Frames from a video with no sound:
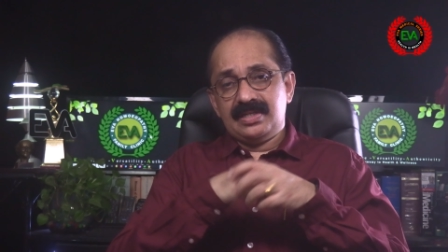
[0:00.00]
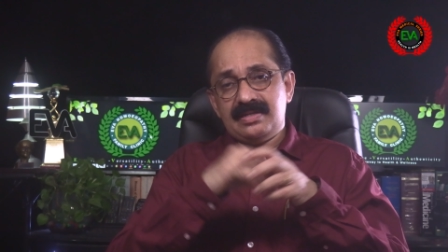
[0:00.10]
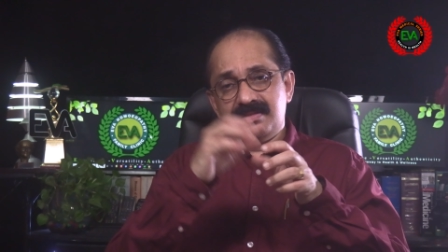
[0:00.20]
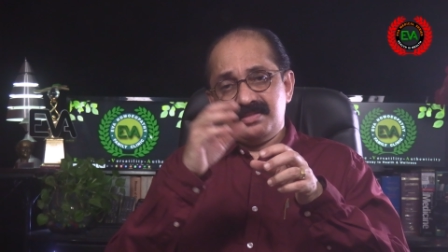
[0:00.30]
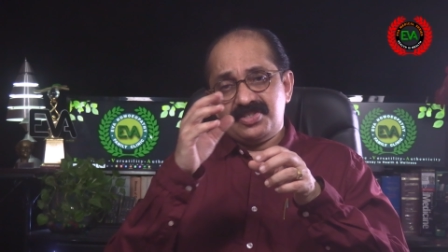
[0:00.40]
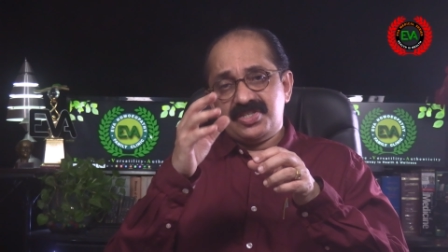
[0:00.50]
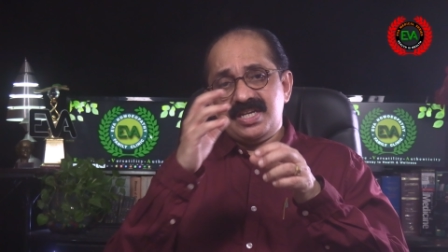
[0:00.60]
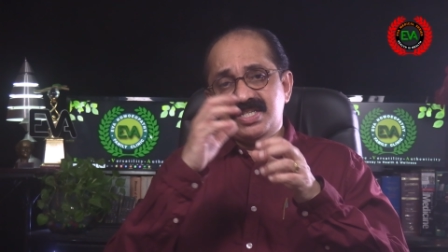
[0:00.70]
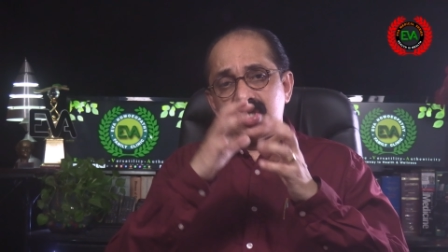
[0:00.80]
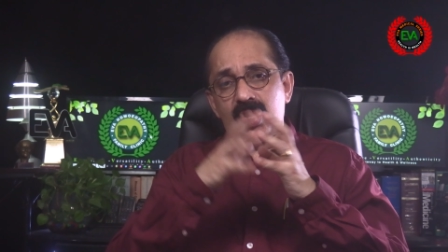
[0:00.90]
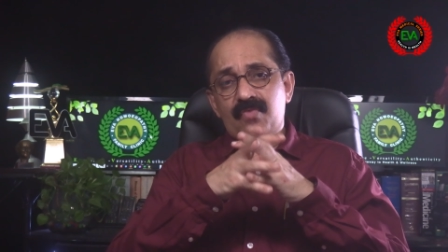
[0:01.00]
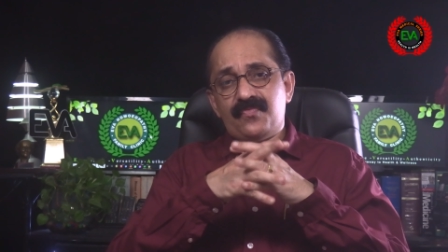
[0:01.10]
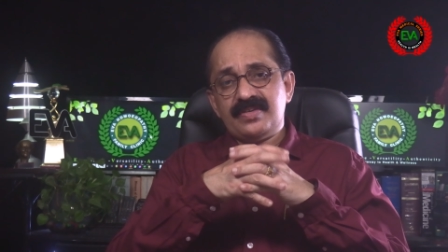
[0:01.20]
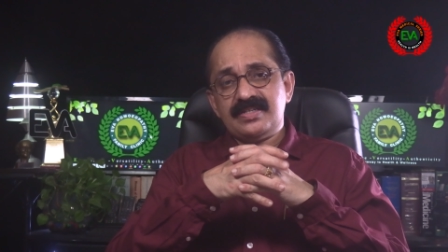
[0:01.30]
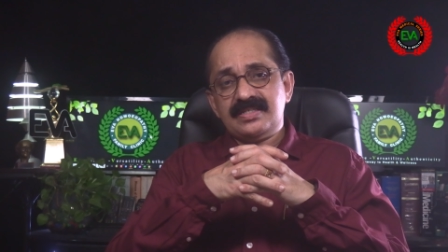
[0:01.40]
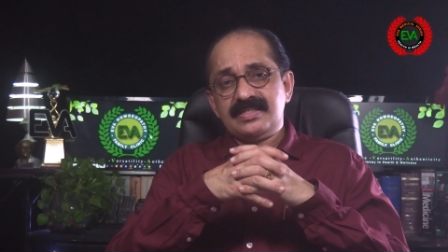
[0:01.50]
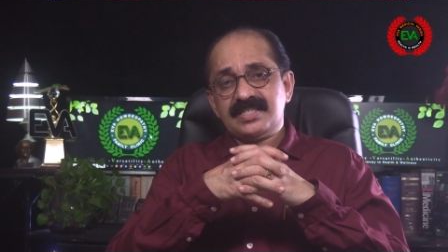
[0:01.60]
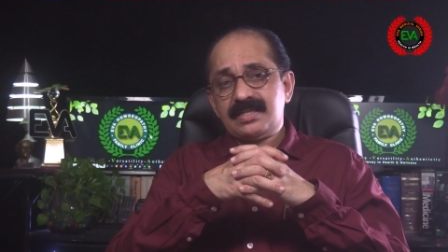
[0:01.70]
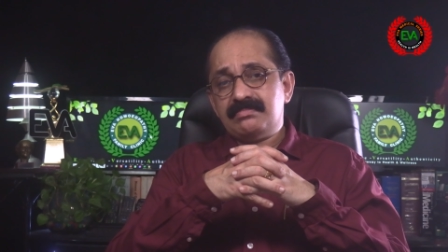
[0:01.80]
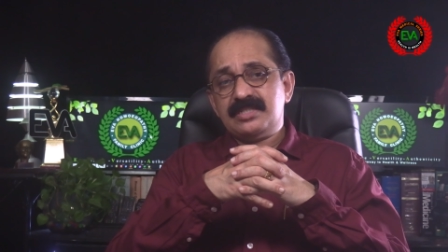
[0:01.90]
The seeds of
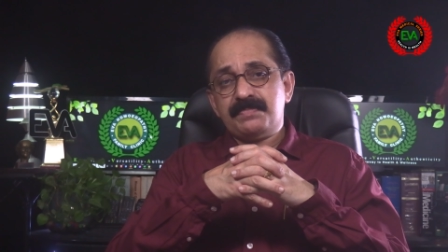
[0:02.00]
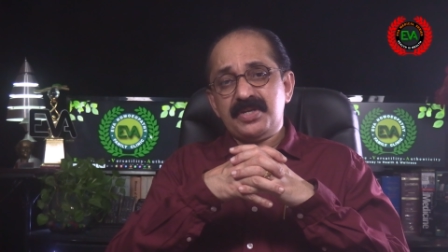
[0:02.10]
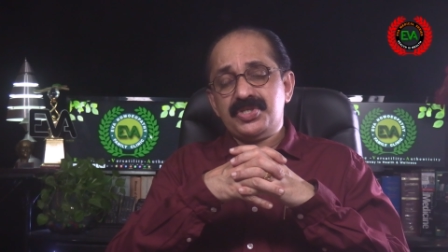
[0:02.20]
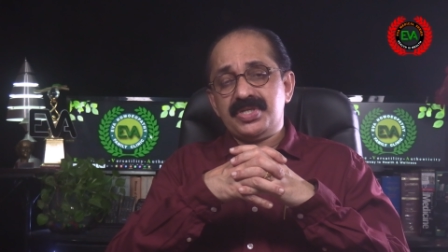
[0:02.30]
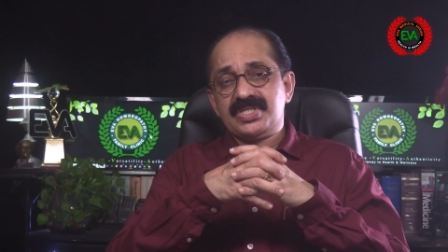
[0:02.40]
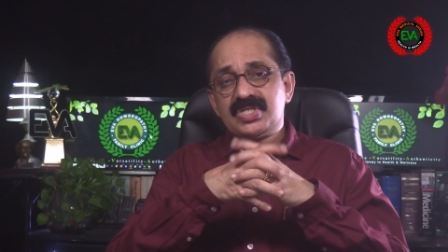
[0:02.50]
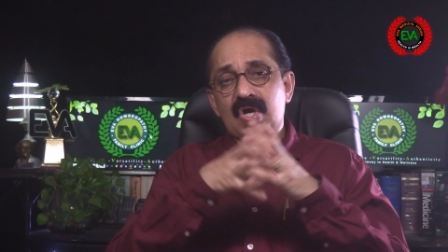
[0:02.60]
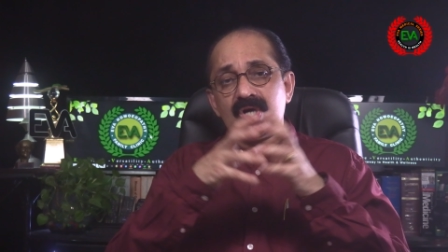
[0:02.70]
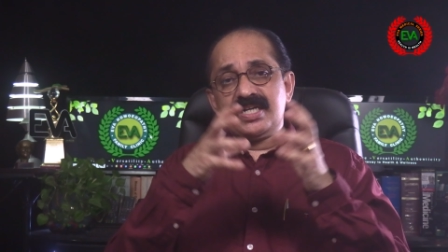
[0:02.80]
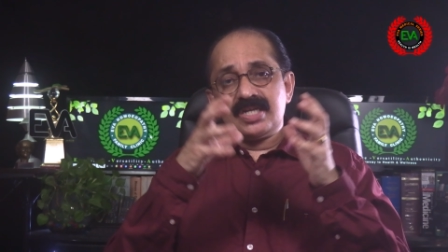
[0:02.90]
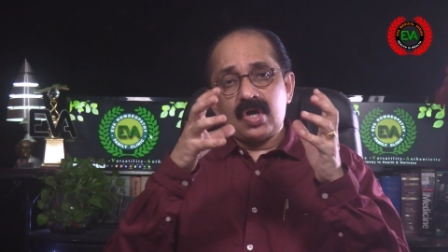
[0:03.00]
some species called